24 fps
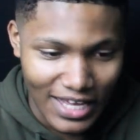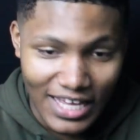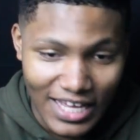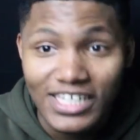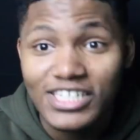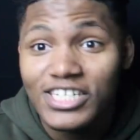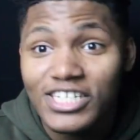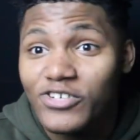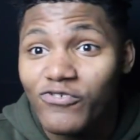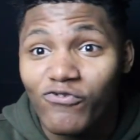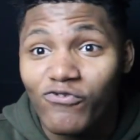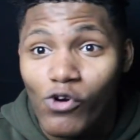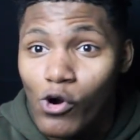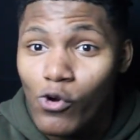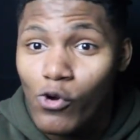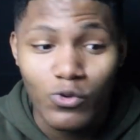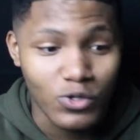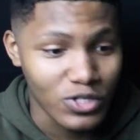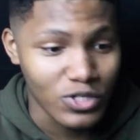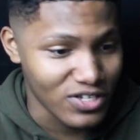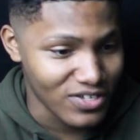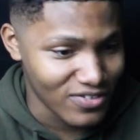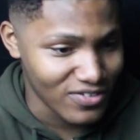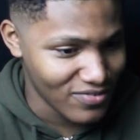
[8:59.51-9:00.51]
He just
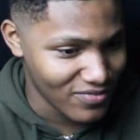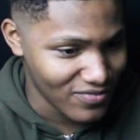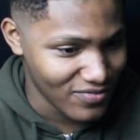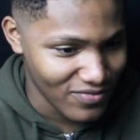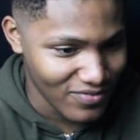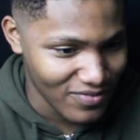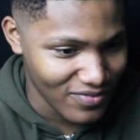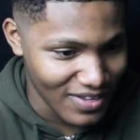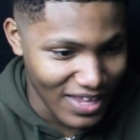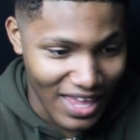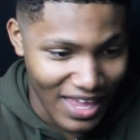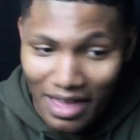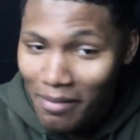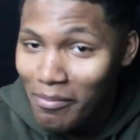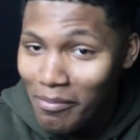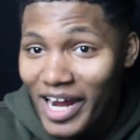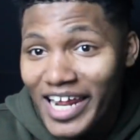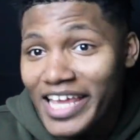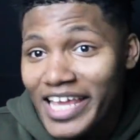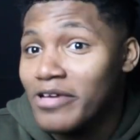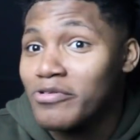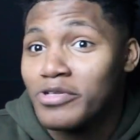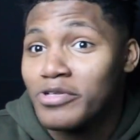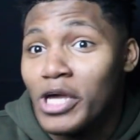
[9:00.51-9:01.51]
frozen.
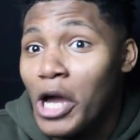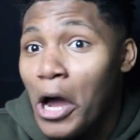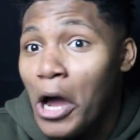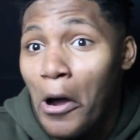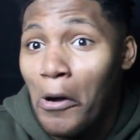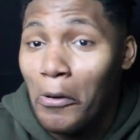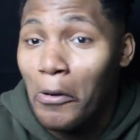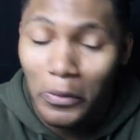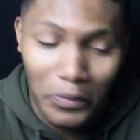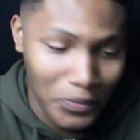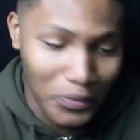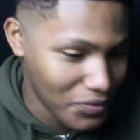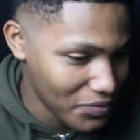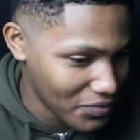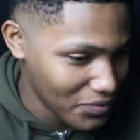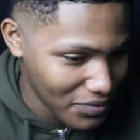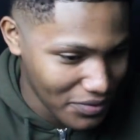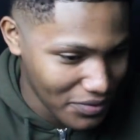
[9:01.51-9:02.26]
Everybody else gone.